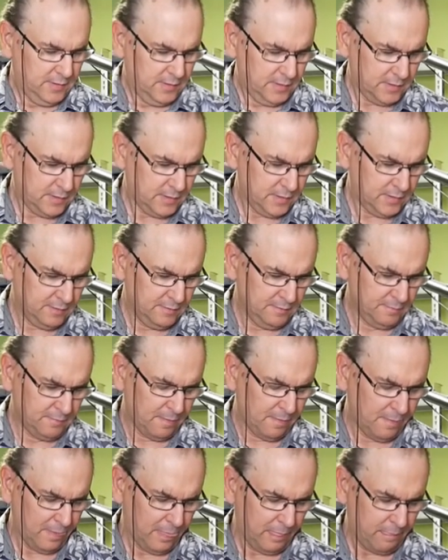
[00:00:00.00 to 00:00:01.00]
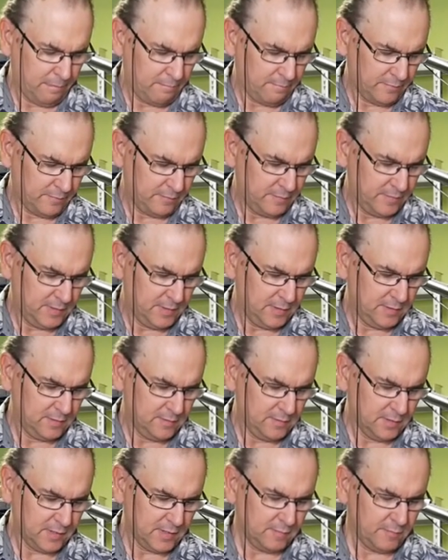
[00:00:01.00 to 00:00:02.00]
Um,
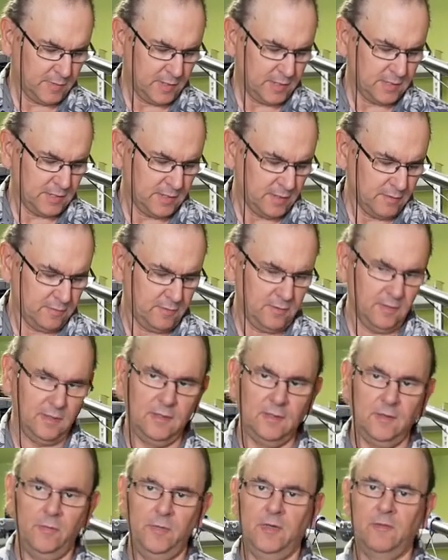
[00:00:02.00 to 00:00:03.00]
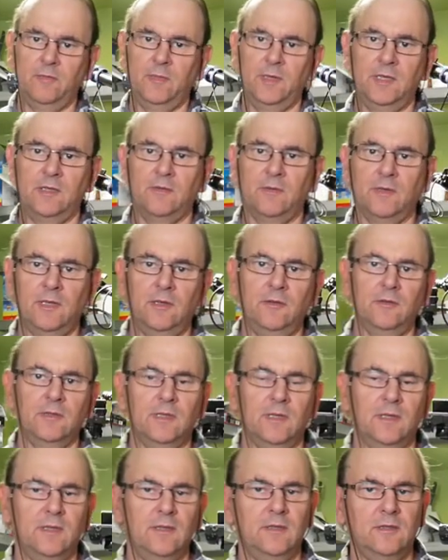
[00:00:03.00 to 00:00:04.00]
I myself got a little bit amazed when I looked
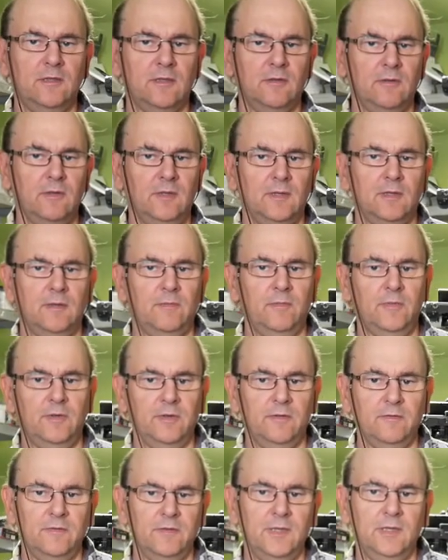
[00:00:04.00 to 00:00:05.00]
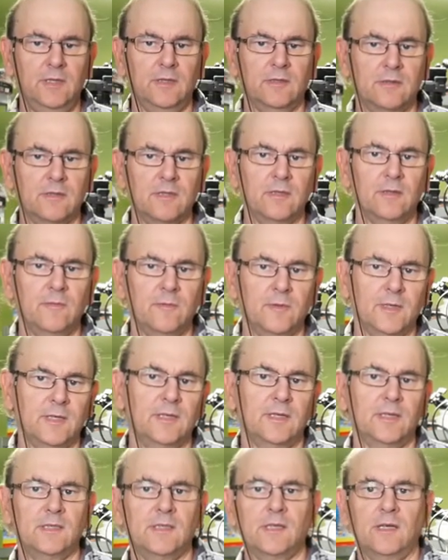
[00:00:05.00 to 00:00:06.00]
at the total number of videos that
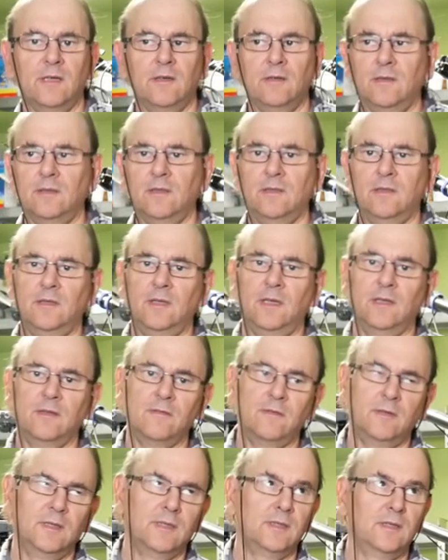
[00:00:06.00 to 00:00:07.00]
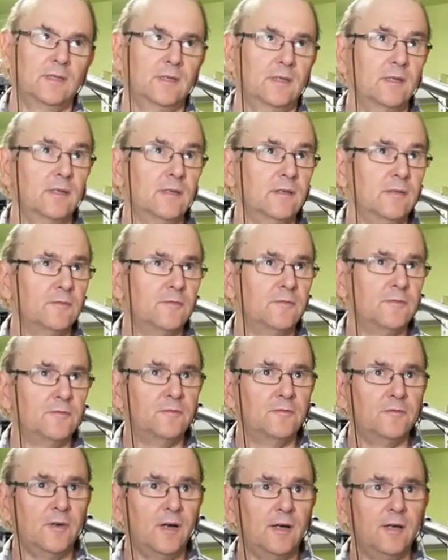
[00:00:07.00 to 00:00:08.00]
one has out, and there are
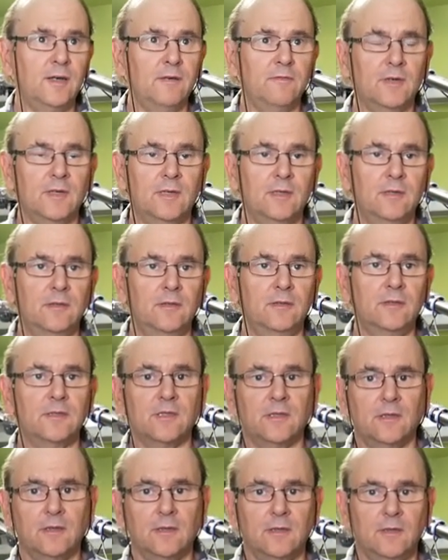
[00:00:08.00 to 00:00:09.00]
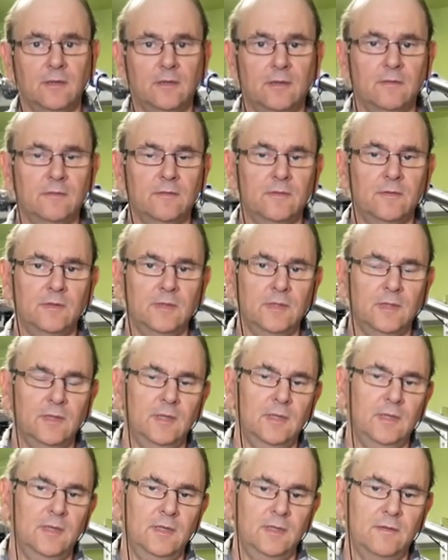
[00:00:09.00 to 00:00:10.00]
like uh, 500 so,
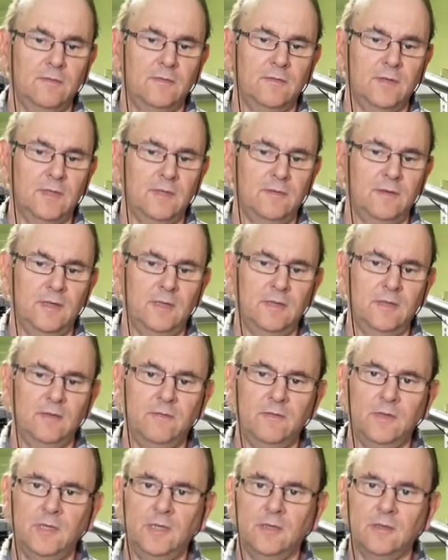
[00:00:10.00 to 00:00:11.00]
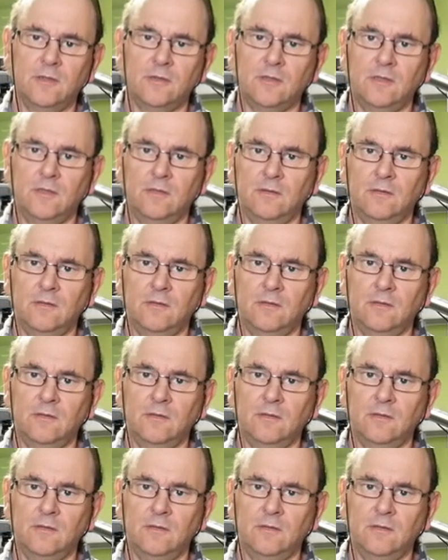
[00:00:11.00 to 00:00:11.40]
500 videos.